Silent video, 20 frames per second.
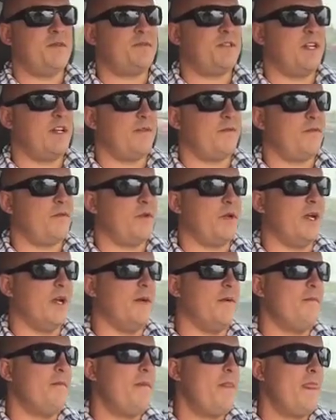south for you.
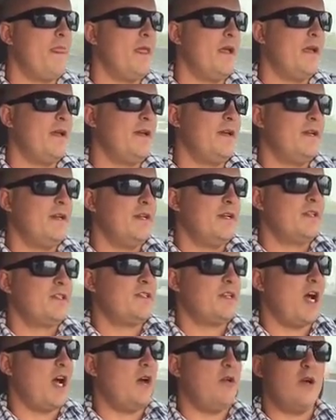
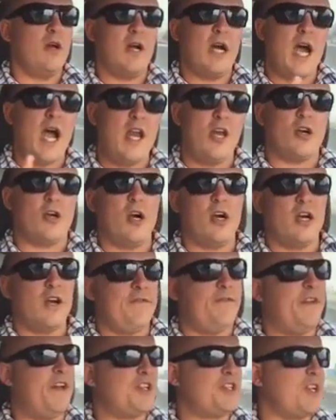So, hey look, I'm going to
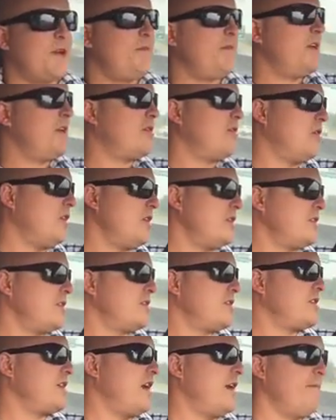finish up there, guys.
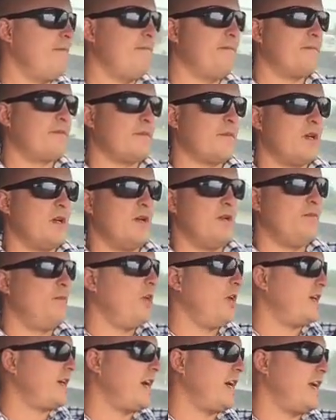It's, um, it
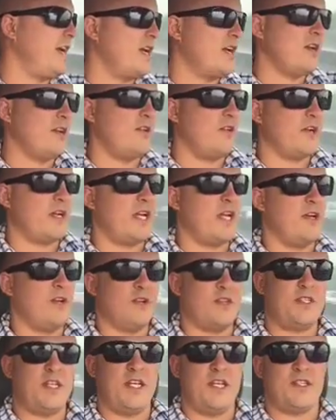might cut out along here.
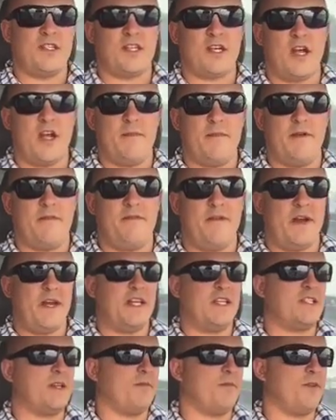It tends to go a bit funny
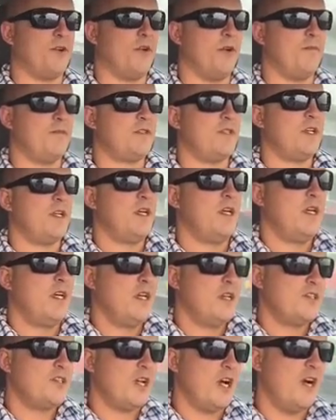sometimes.
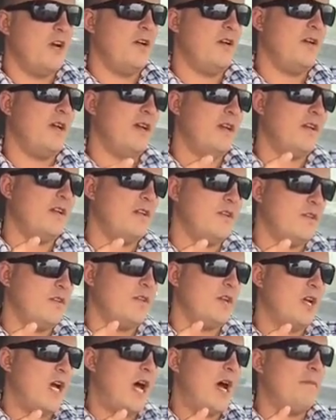So,
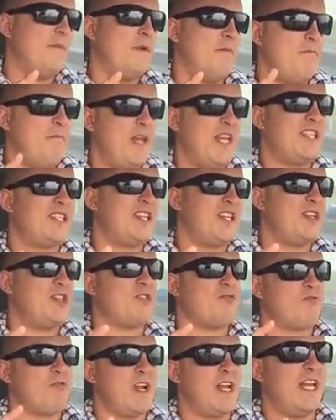um, message
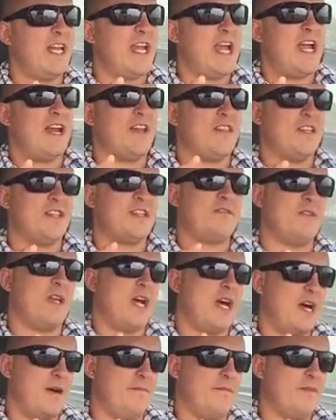really out of this
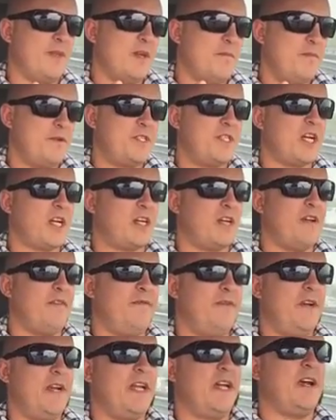um, particular
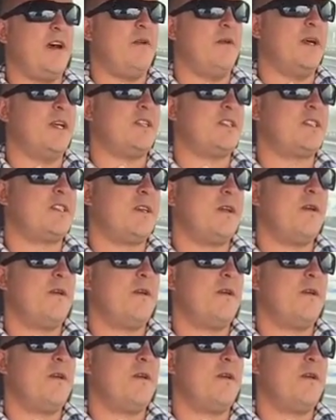video is